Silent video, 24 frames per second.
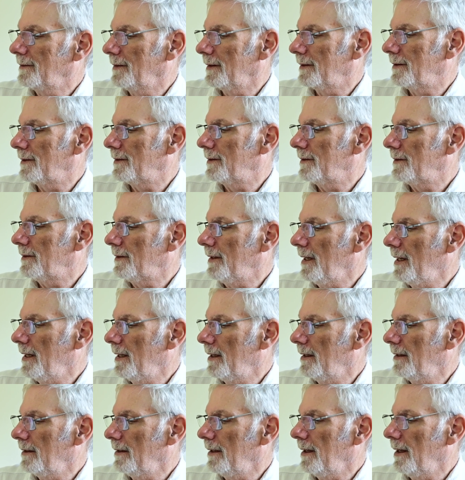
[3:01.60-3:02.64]

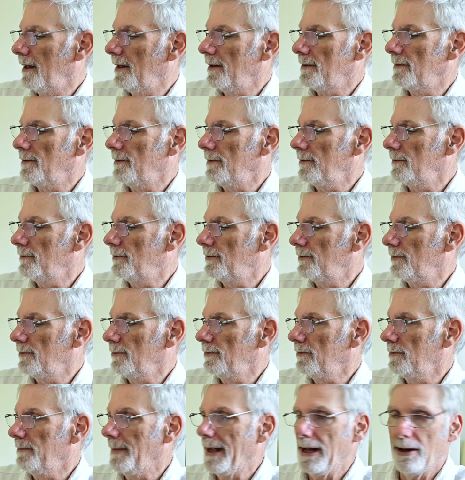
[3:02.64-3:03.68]
extend as you
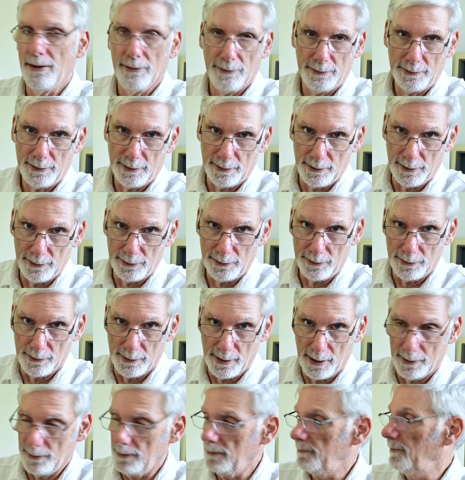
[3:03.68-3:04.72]
zoom out to the
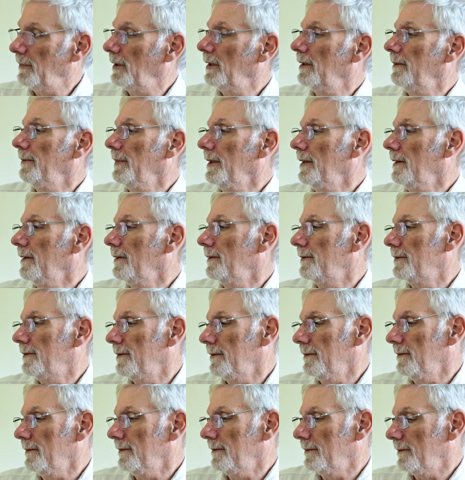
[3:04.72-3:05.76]
200 millimeters,
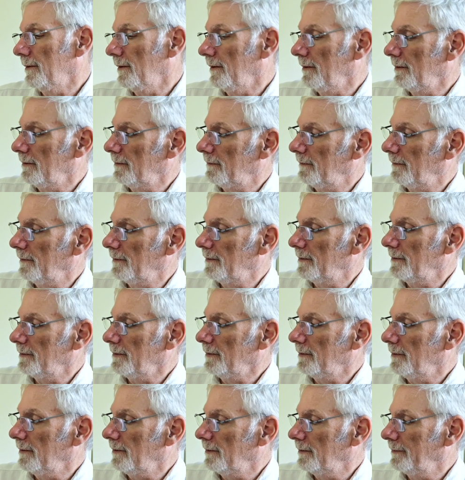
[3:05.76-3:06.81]
so it's kind
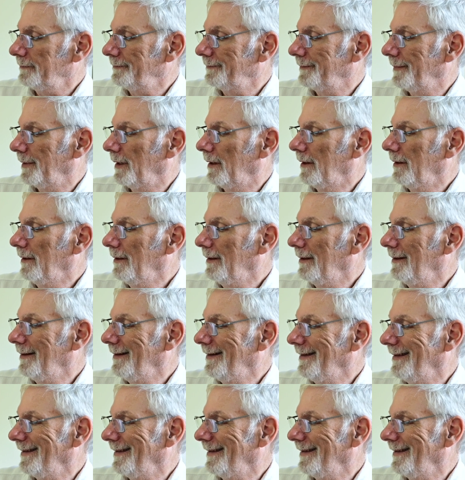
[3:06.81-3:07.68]
of,